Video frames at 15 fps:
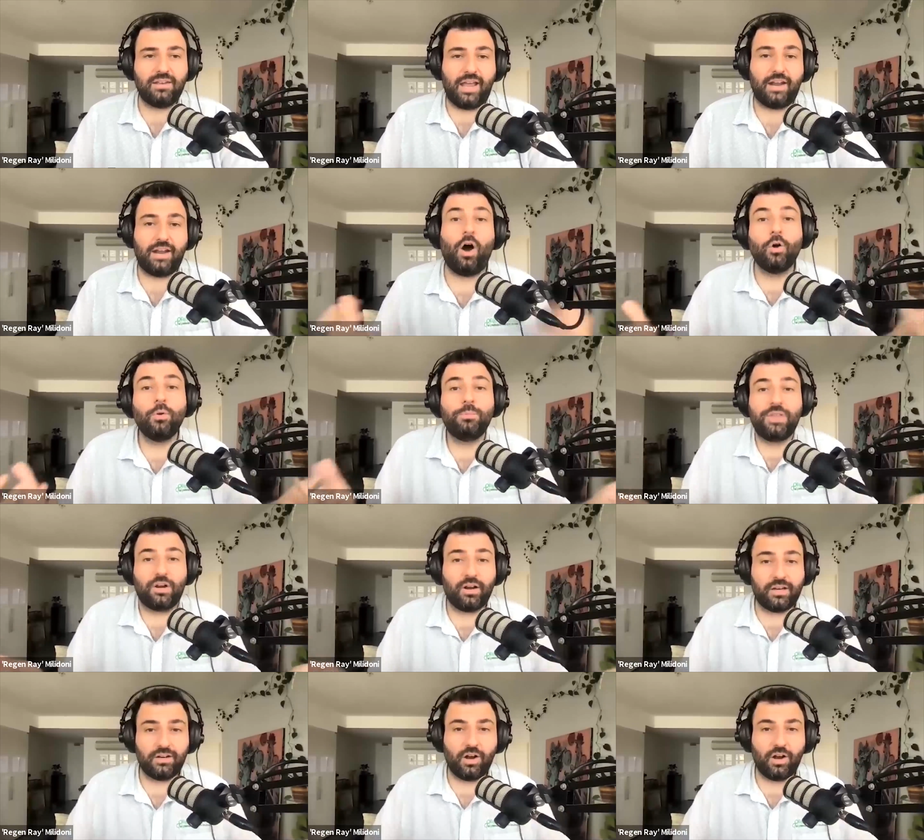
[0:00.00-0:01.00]
hope that
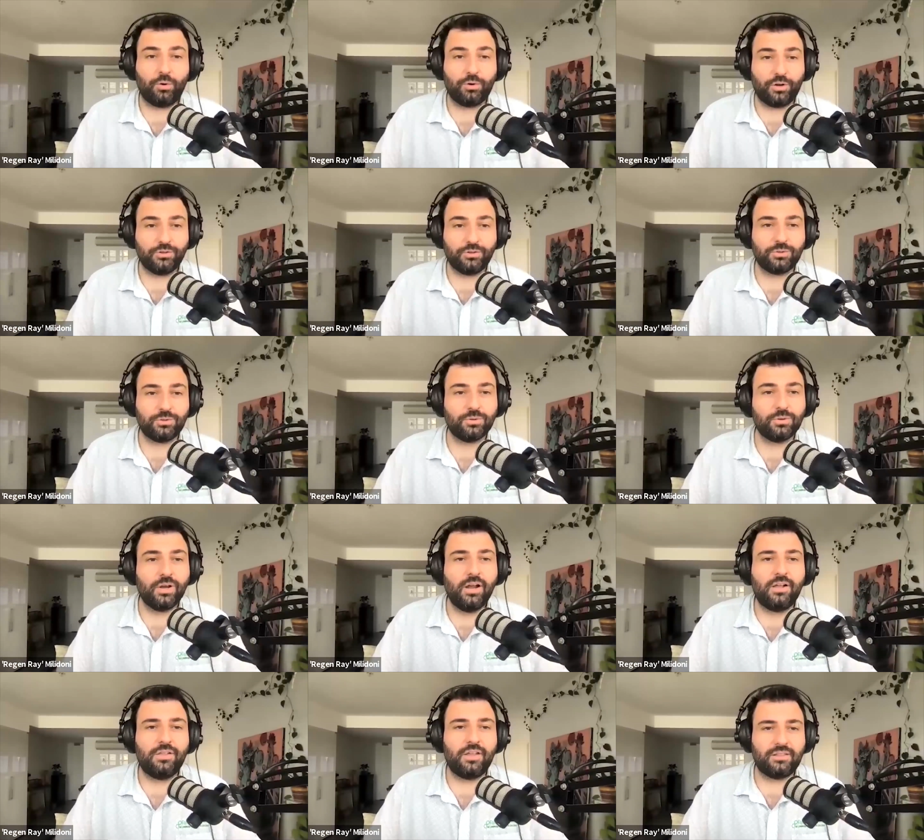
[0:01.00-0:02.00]
I can hold on to,
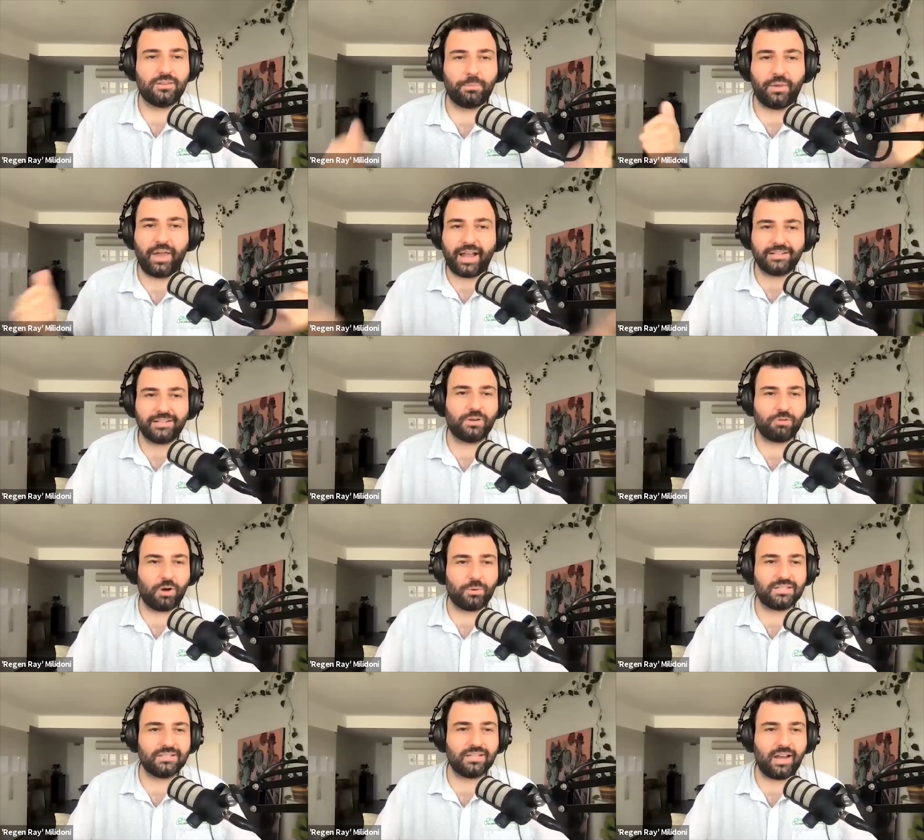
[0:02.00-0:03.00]
that the plants we're
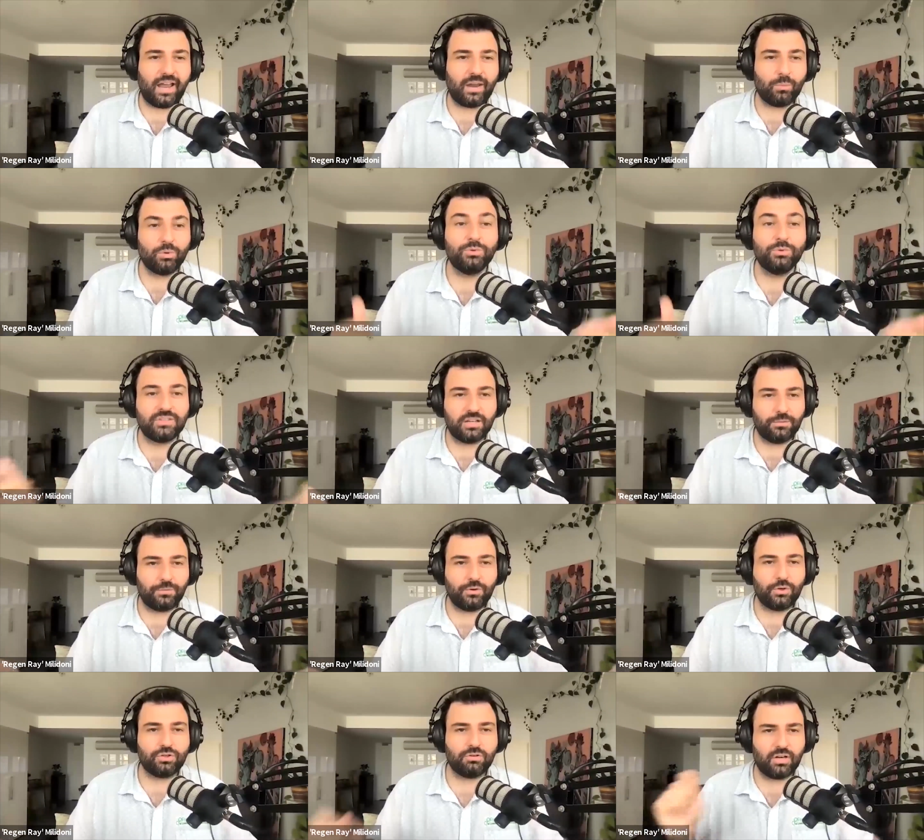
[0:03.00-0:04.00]
growing today will see a
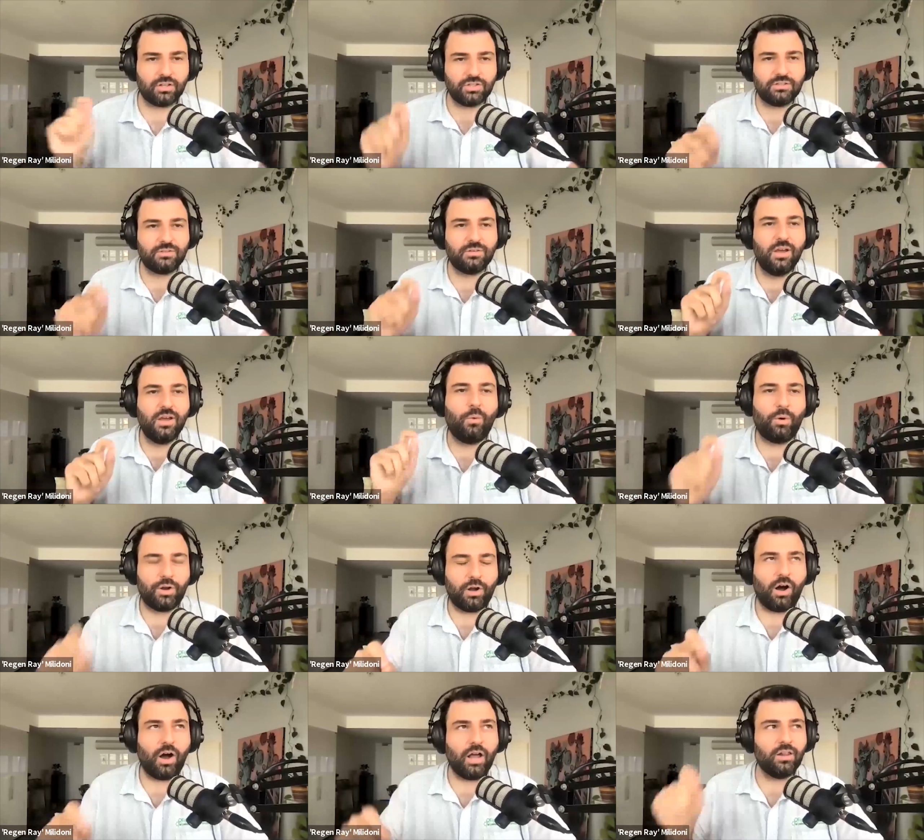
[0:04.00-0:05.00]
future. And I just want to
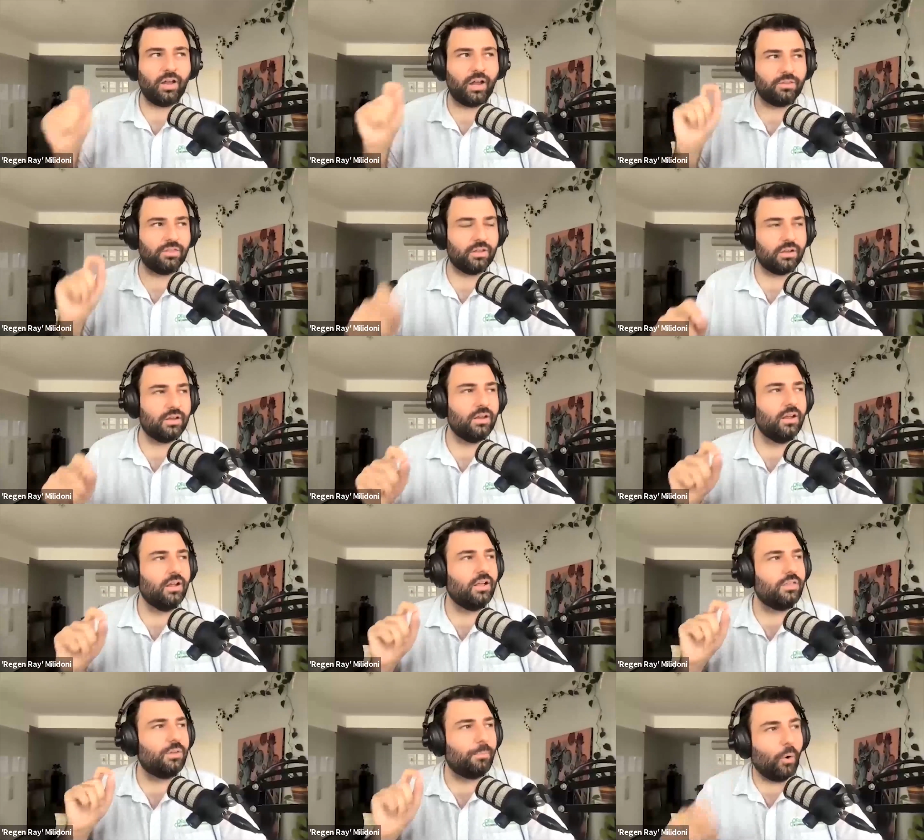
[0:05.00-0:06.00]
highlight the
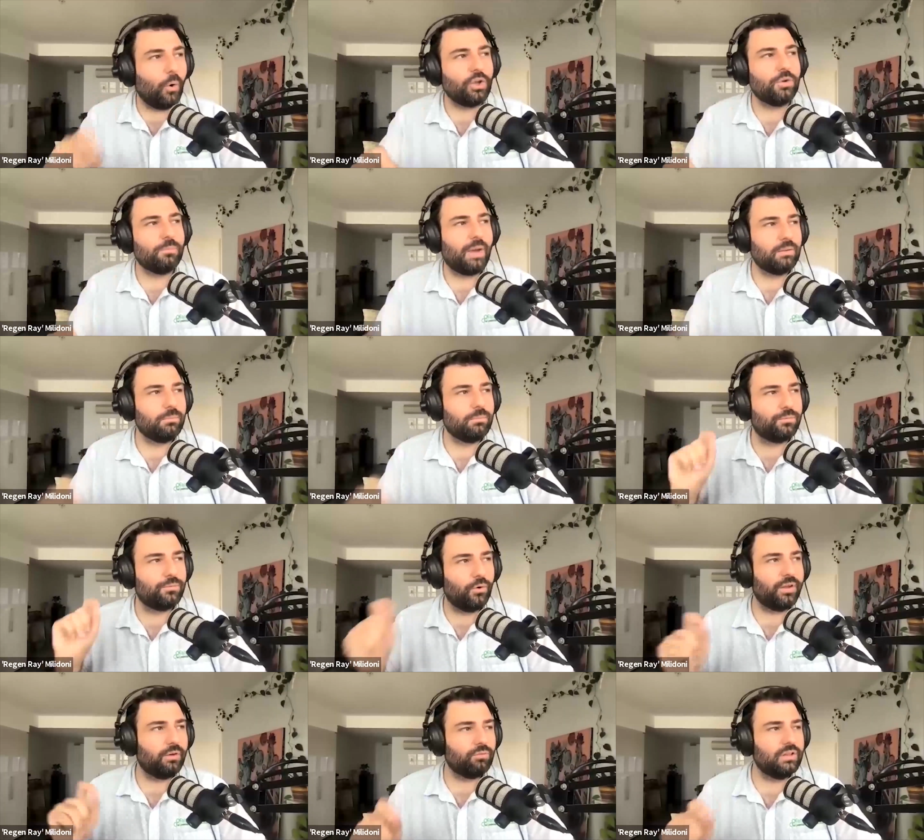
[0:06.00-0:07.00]
point you made
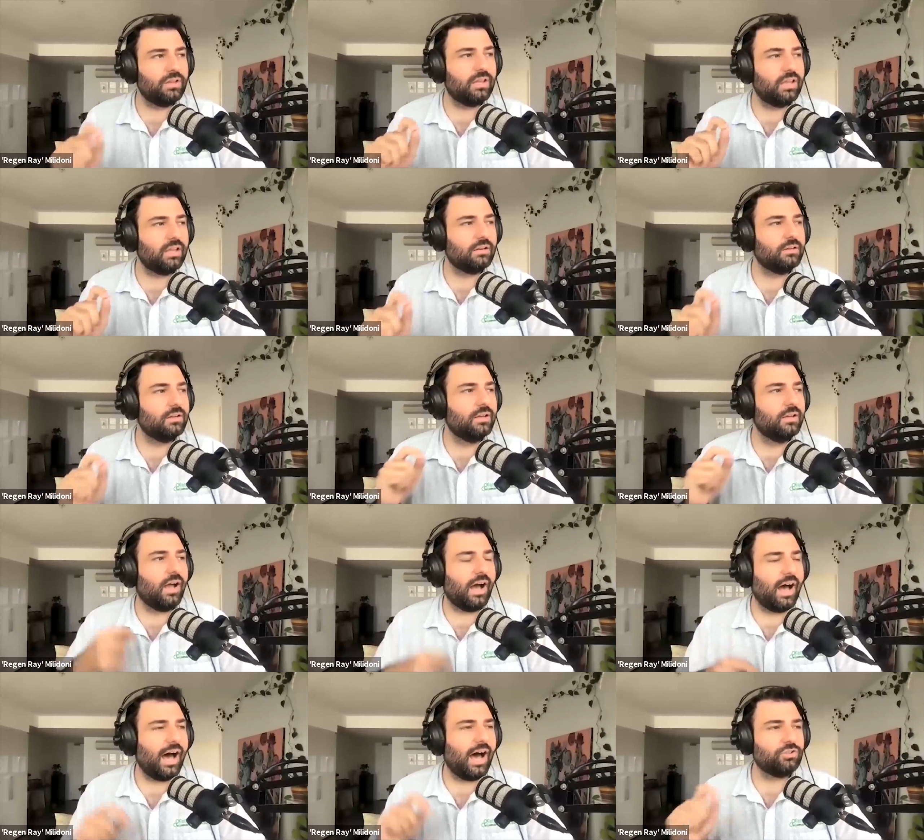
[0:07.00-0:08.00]
before that really hit
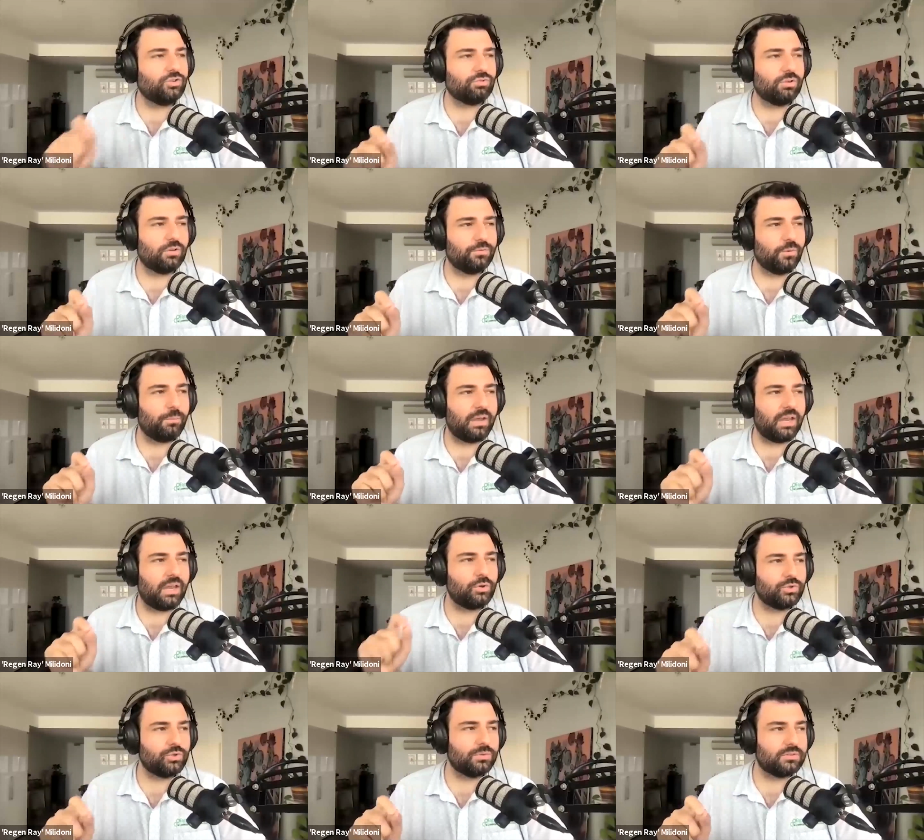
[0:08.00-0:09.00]
a heartstring for me,
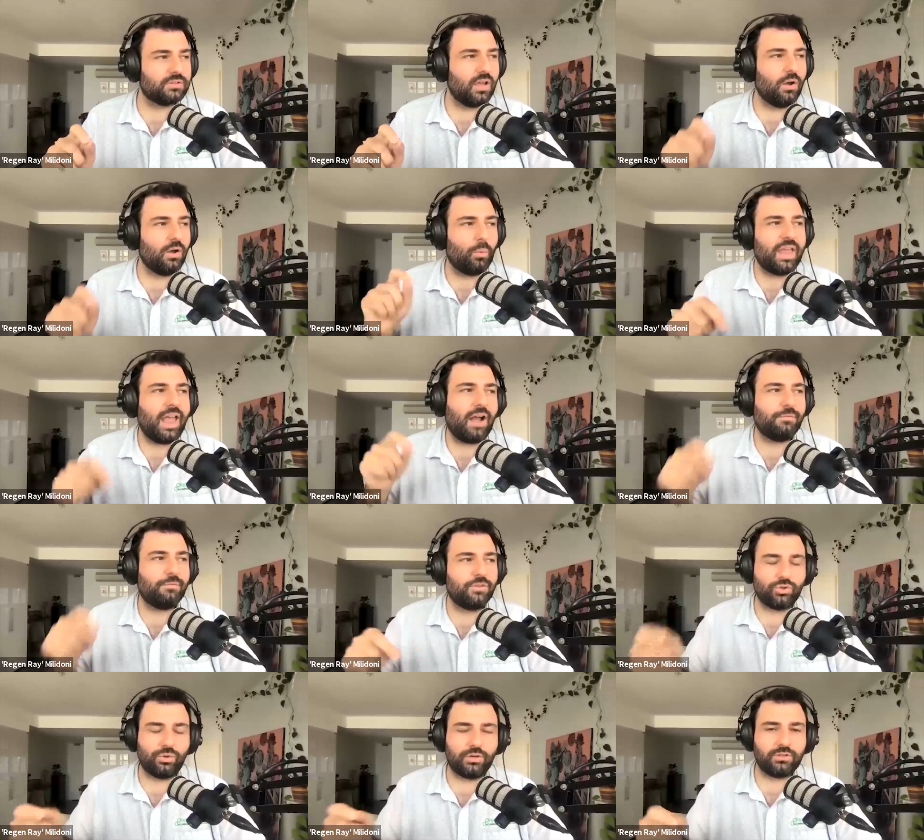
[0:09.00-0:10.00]
which was we have the
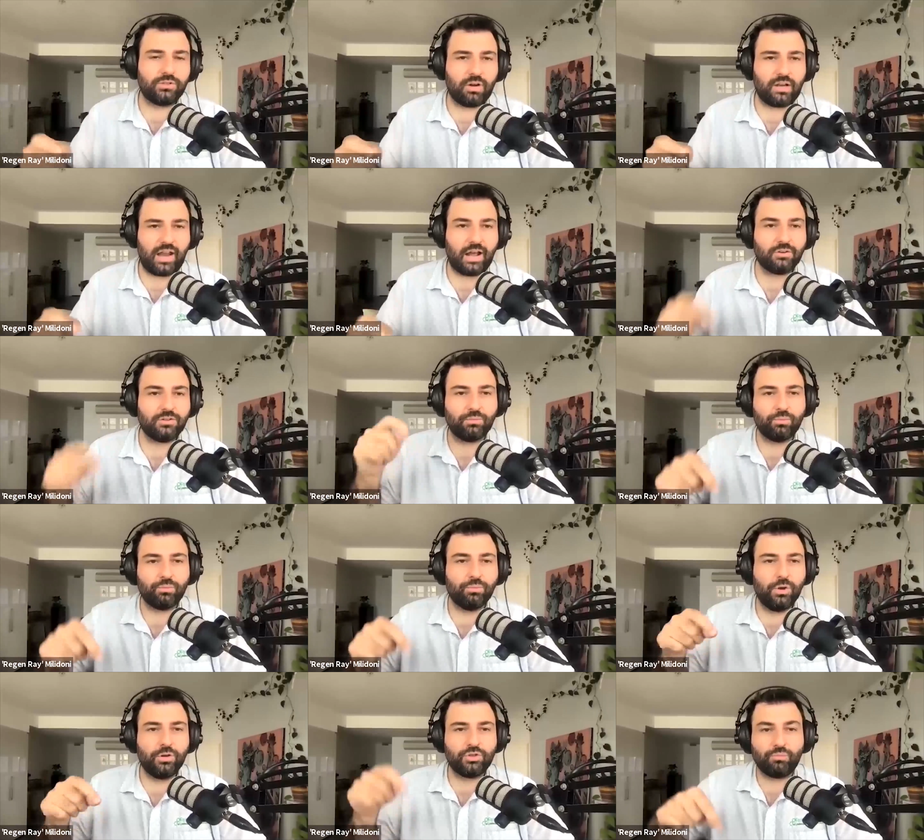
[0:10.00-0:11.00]
choice right now to
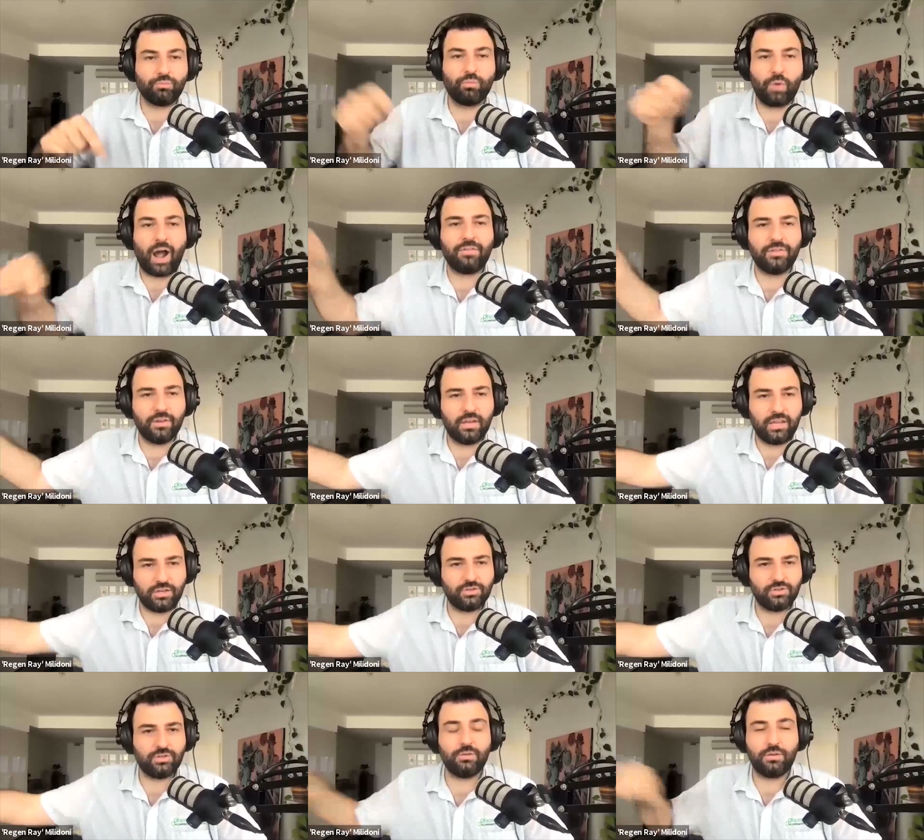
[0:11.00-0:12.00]
write
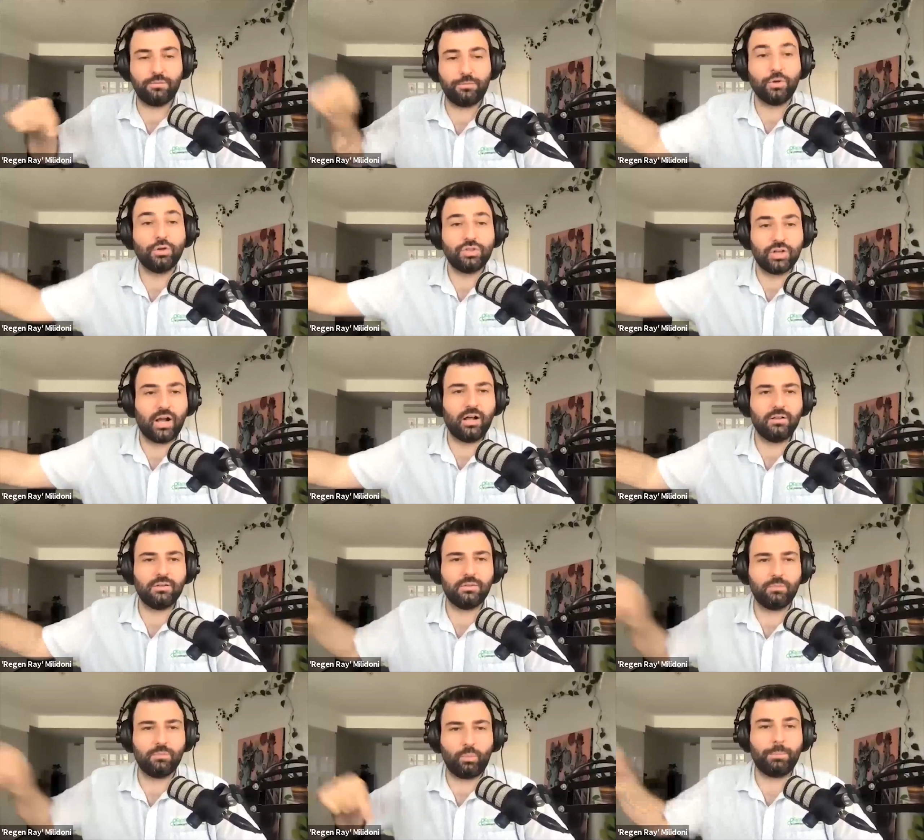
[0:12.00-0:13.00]
the future.
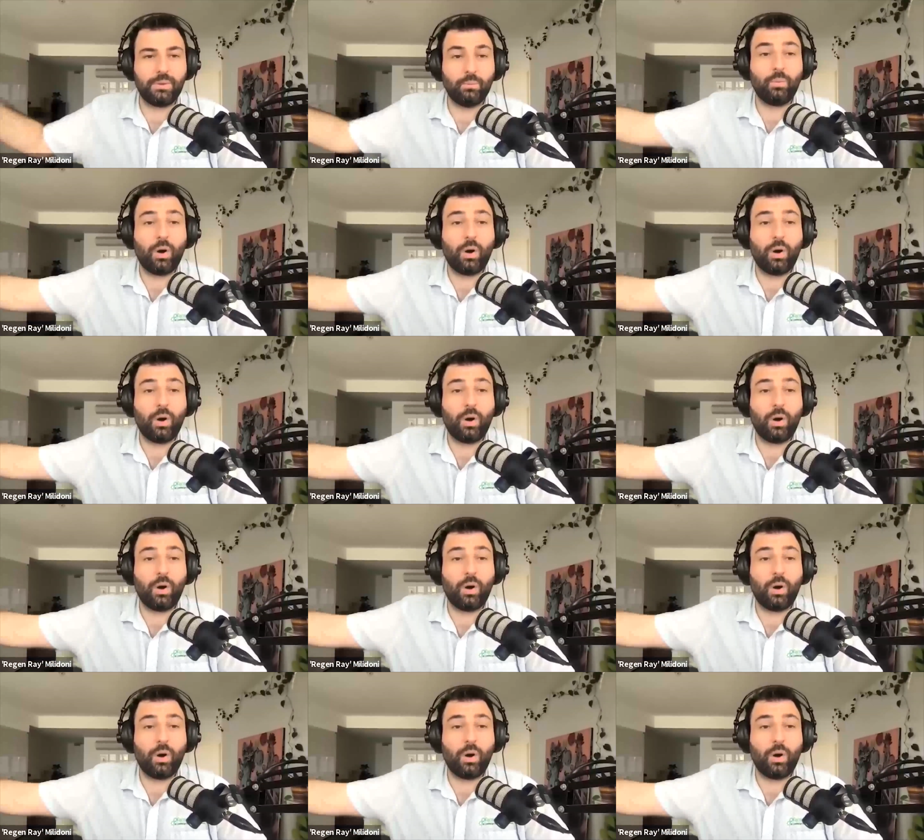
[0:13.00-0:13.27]
What